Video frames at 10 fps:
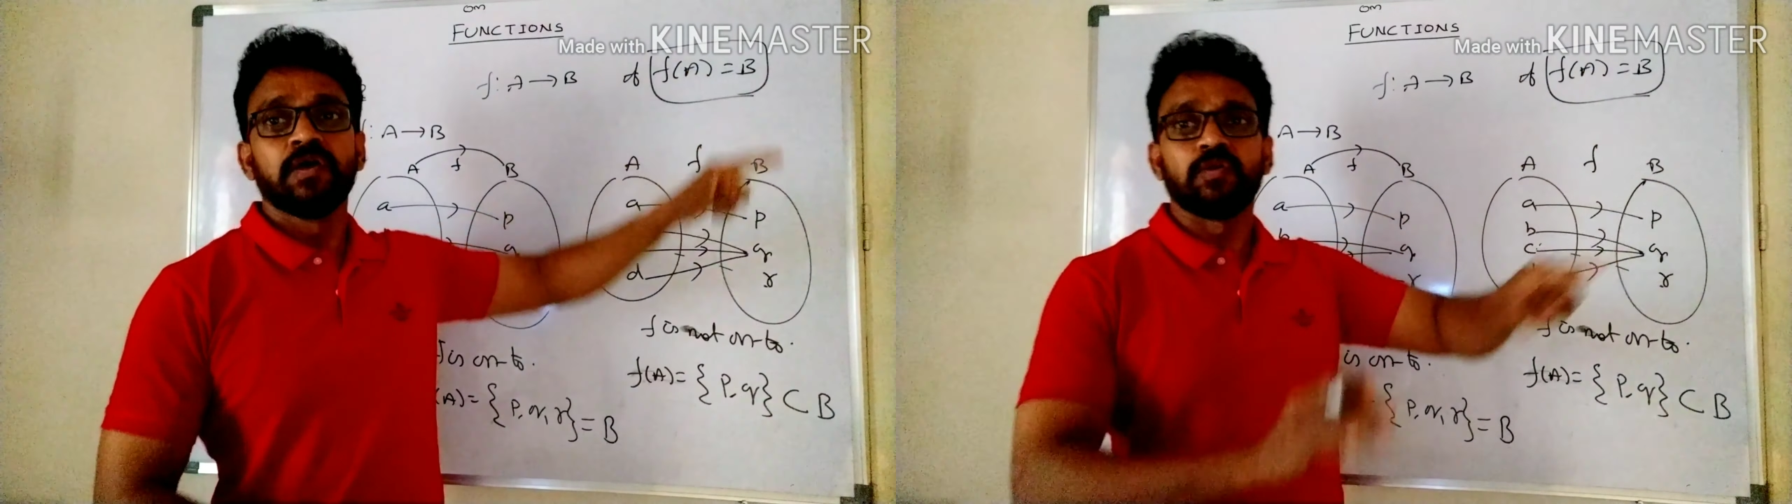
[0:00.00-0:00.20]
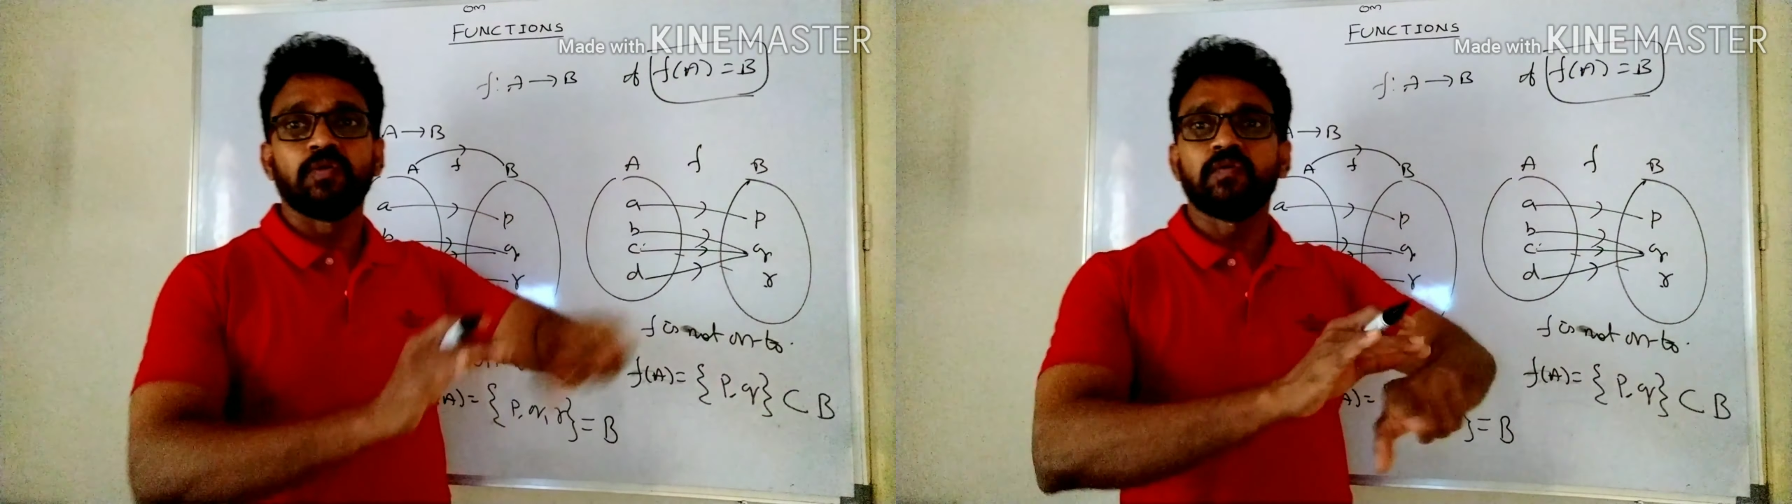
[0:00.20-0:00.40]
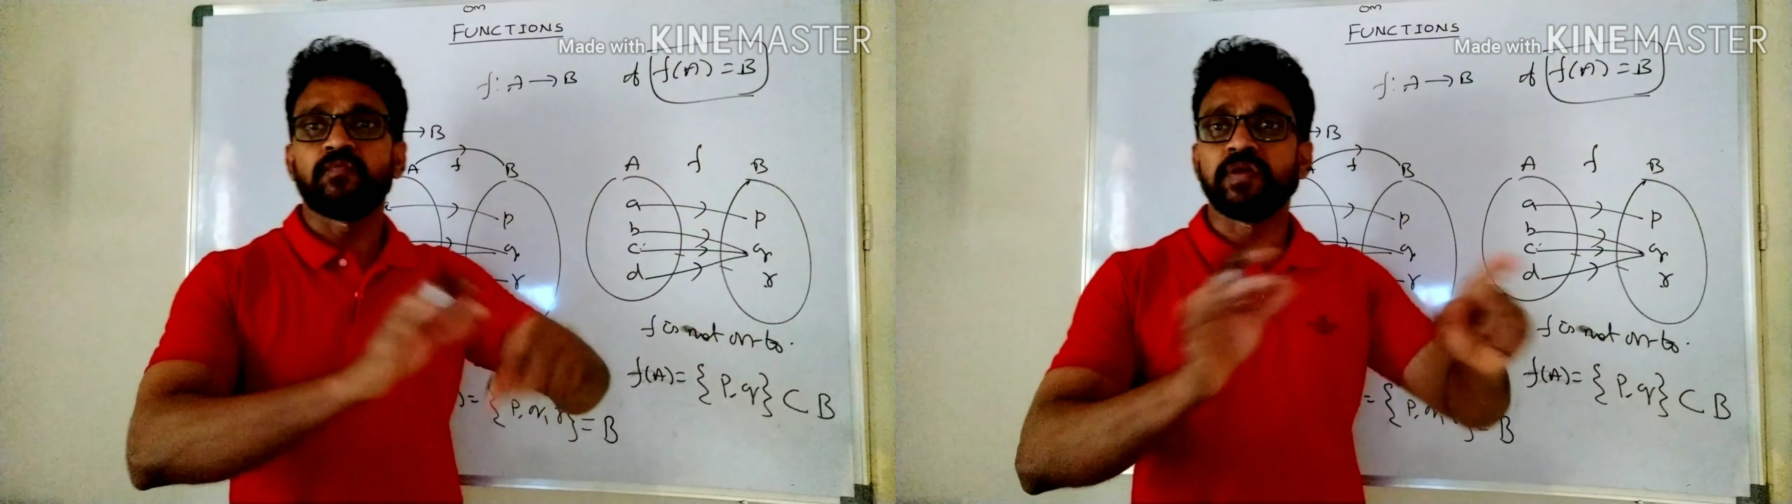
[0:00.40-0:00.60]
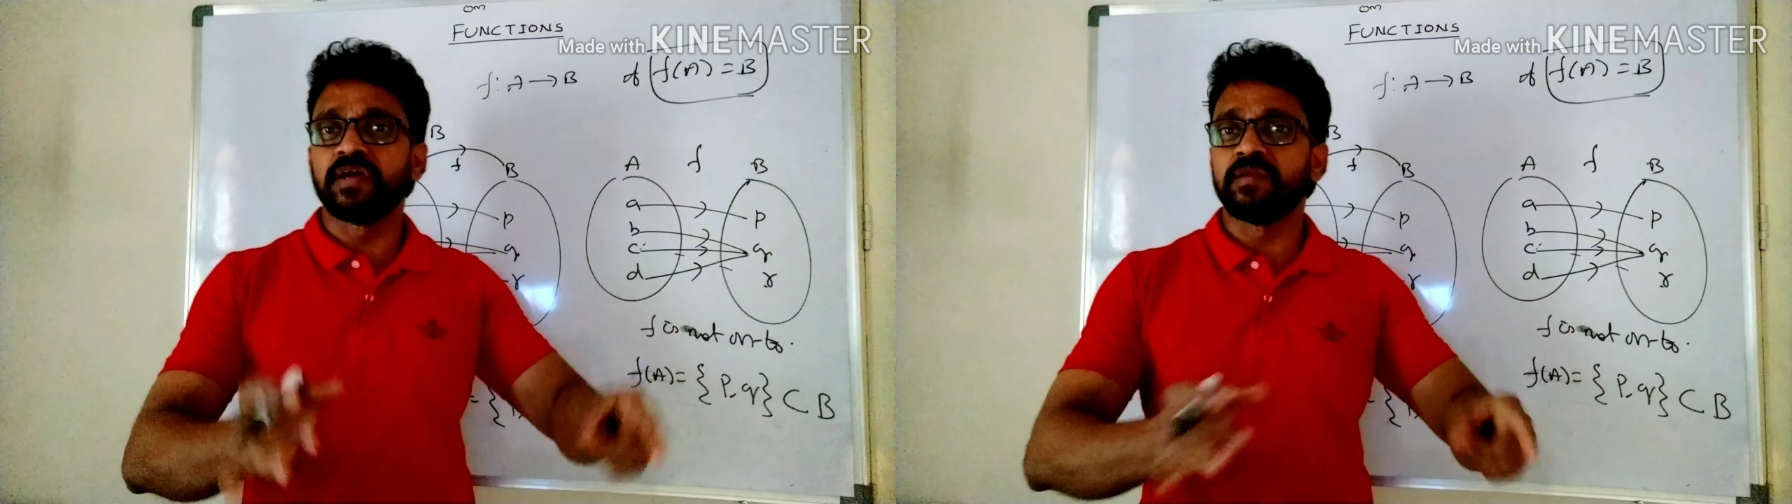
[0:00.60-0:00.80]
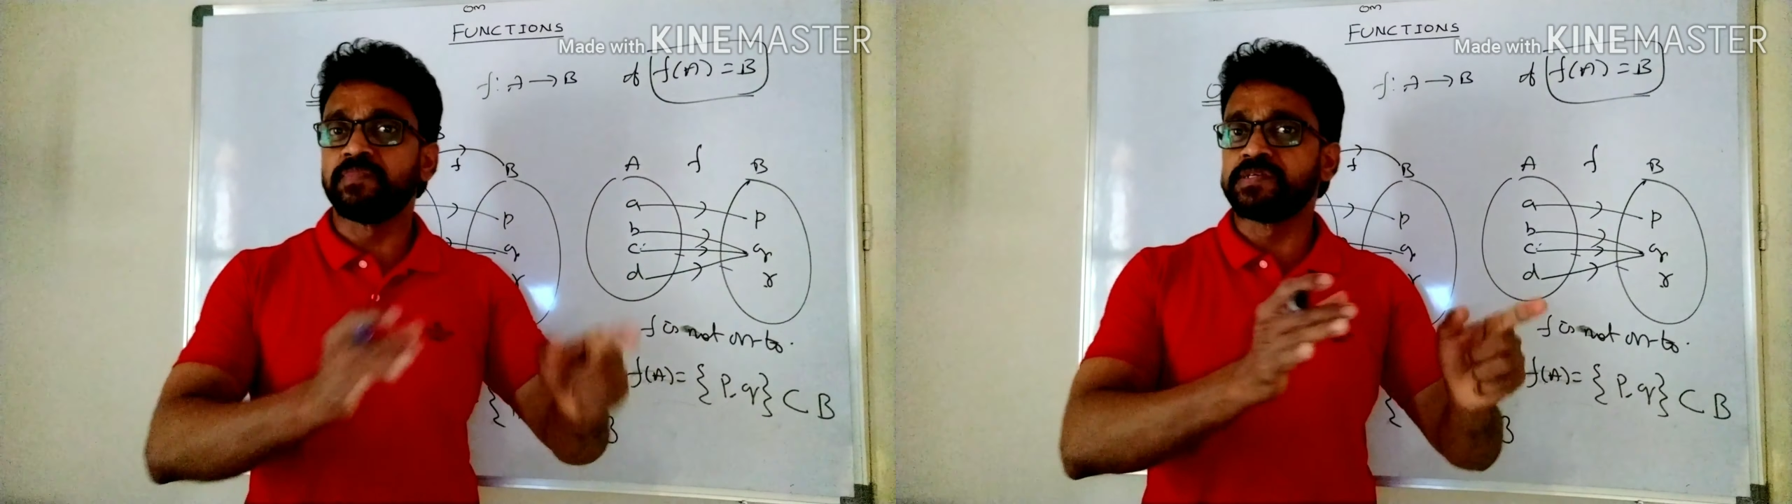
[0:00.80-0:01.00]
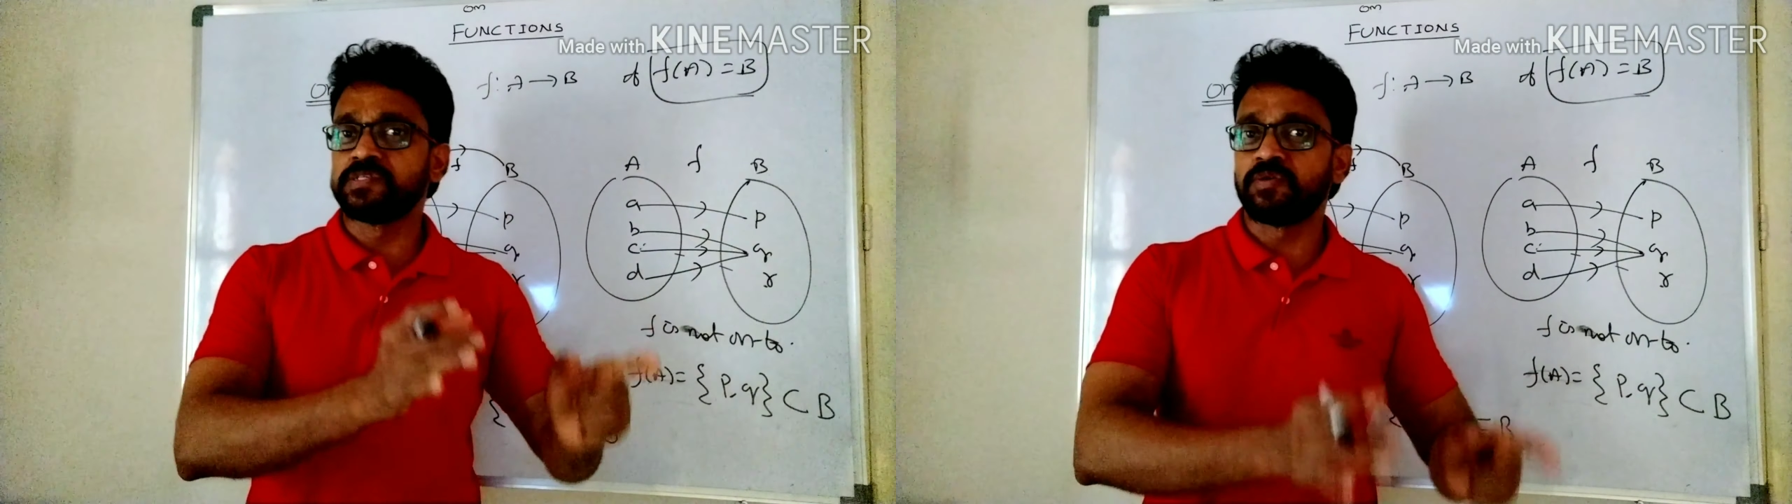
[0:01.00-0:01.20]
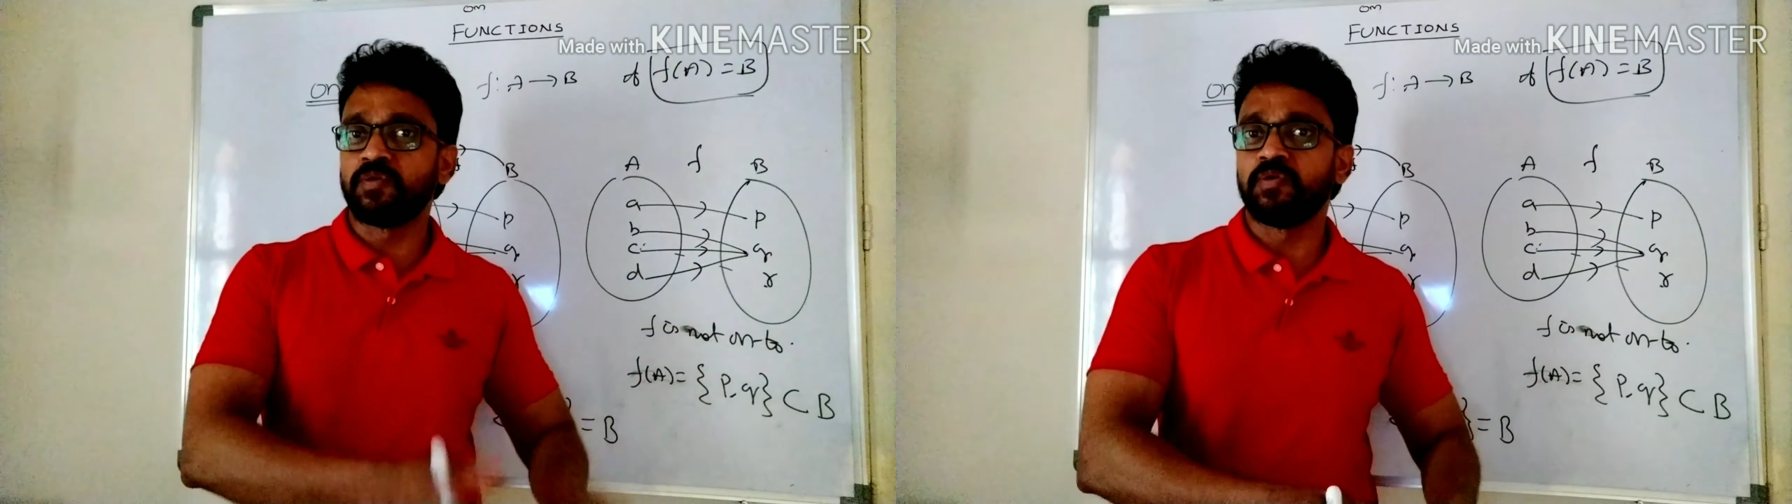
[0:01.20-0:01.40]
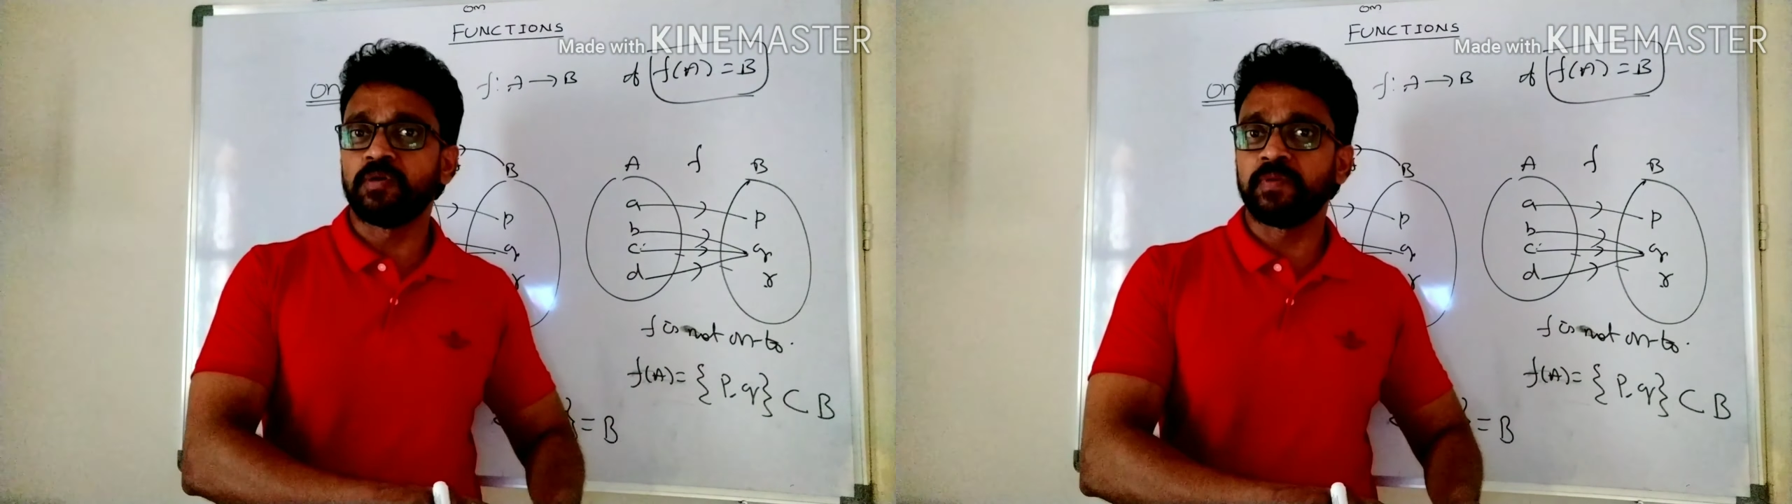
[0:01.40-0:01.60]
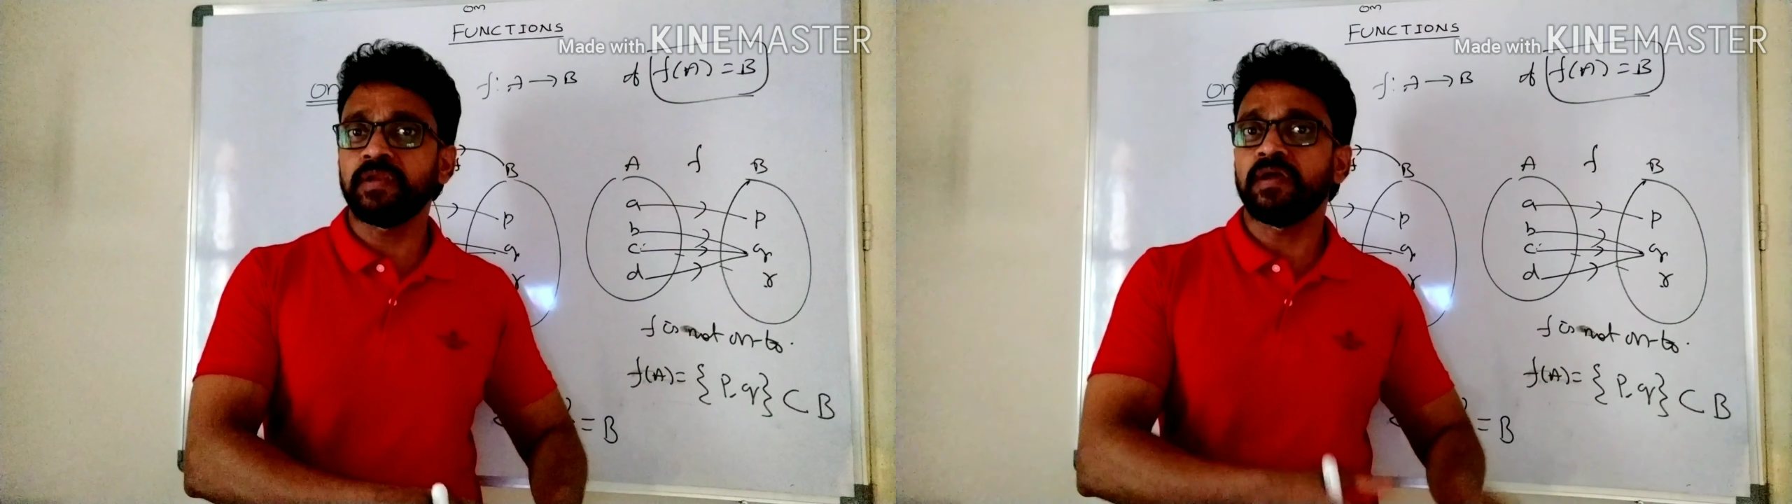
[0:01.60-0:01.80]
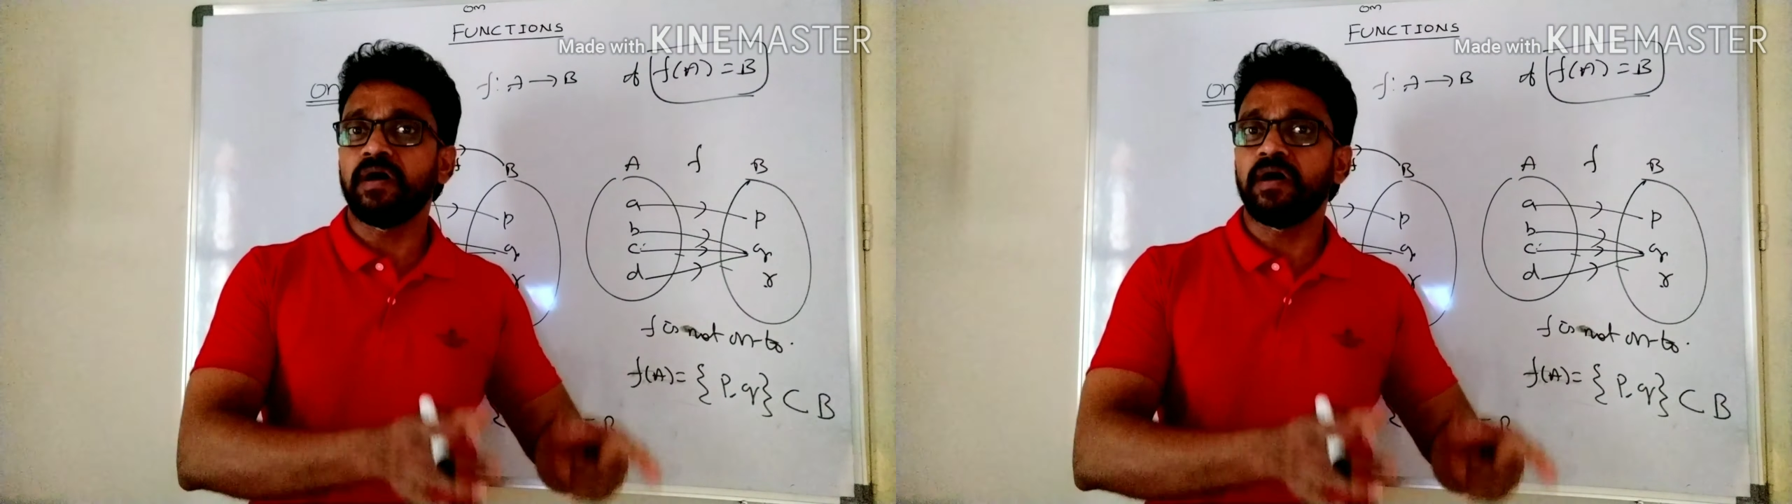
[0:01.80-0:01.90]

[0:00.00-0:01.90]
No free elements in codomain